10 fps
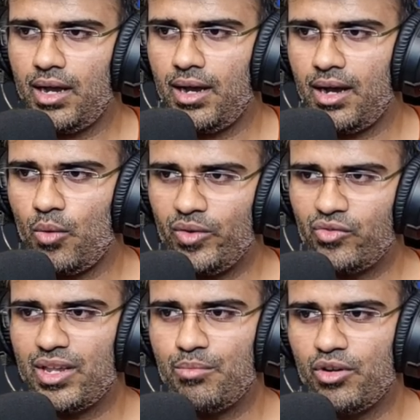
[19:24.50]
with
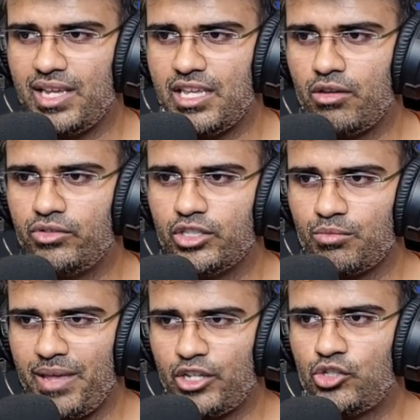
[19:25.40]
Reaper EQ, just
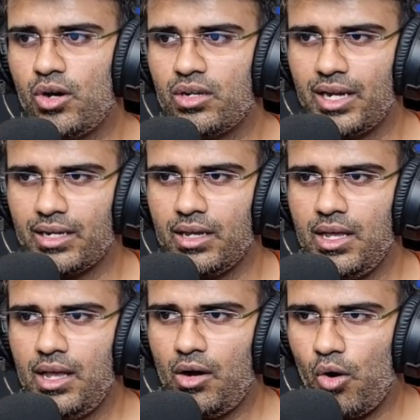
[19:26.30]
make sure that
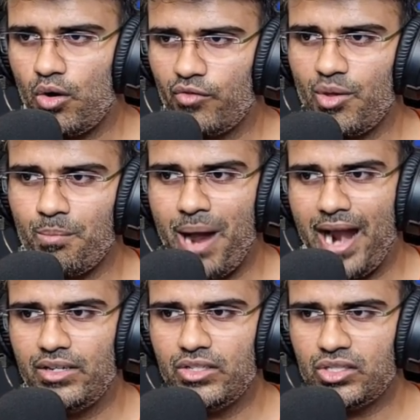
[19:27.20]
all of the
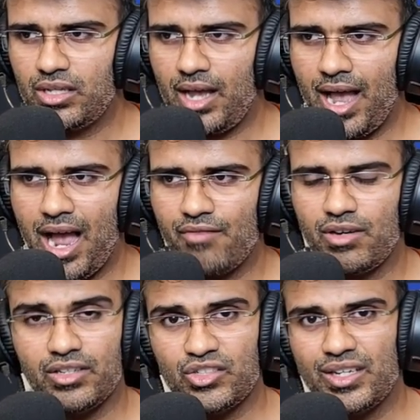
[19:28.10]
bands have
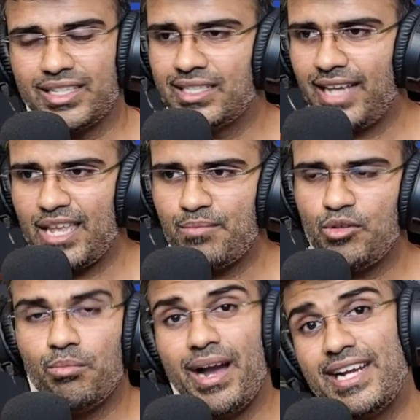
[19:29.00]
a certain type
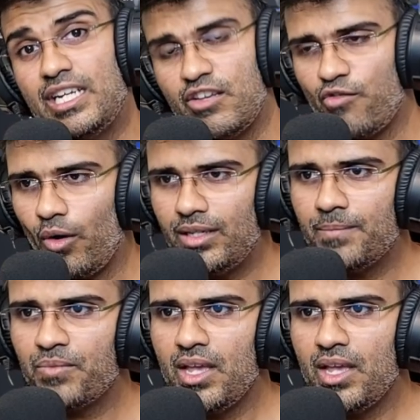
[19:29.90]
by default.